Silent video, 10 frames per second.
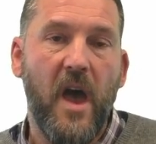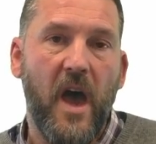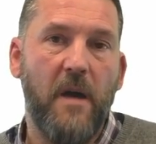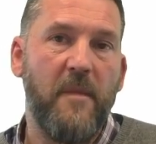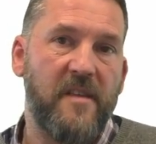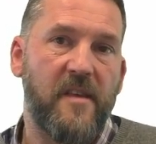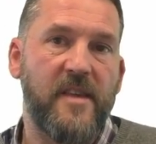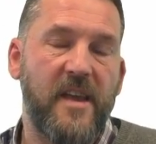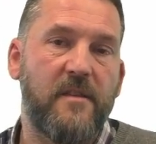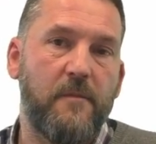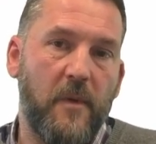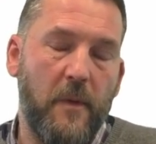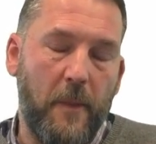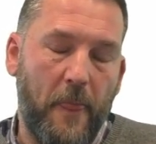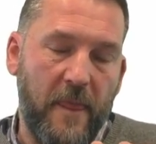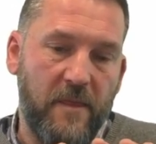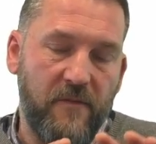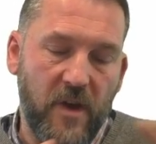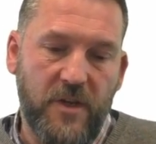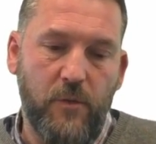As I said, the
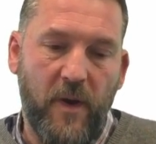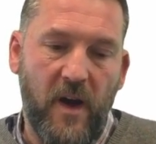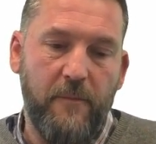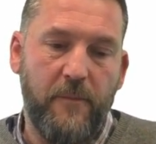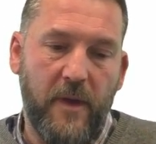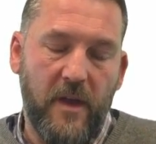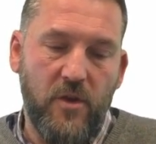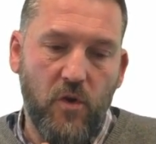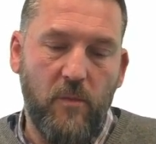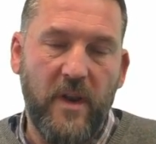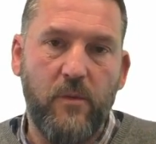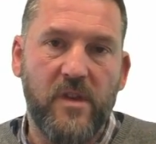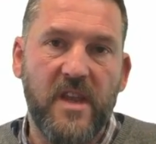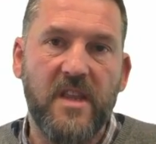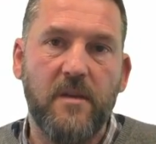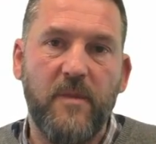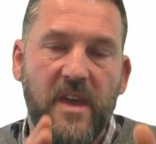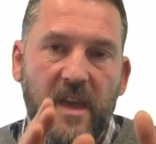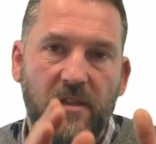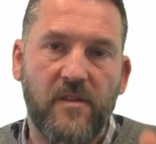vertical pipe normally would need to
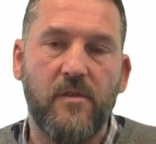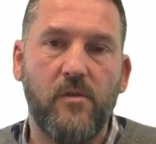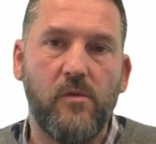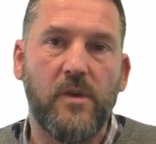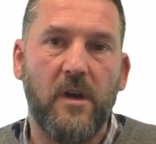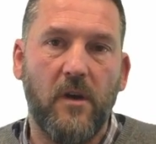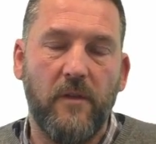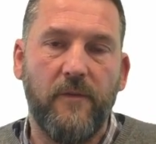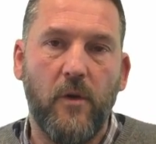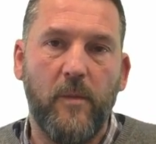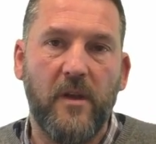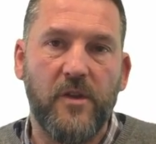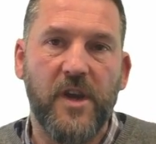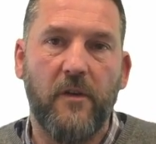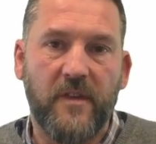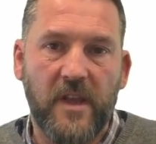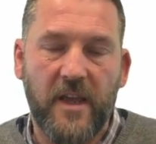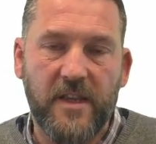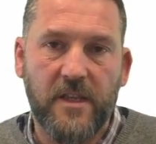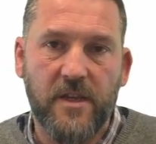be installed on the floor below the shower it's
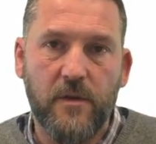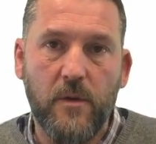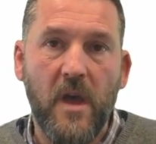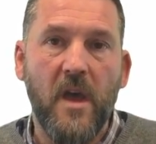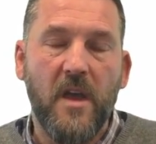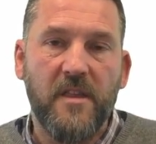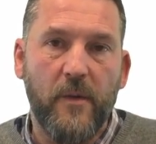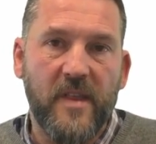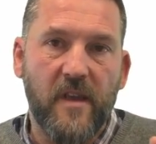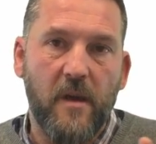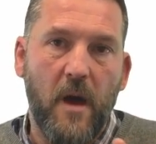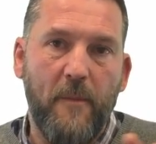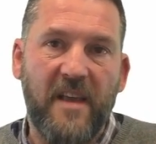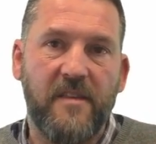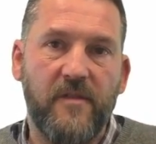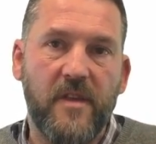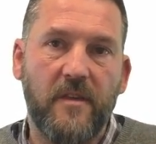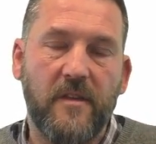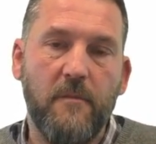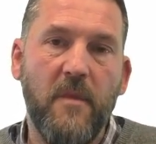connected to, so it's a passive
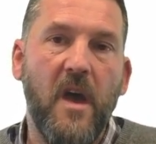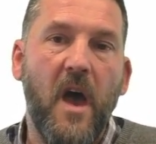system.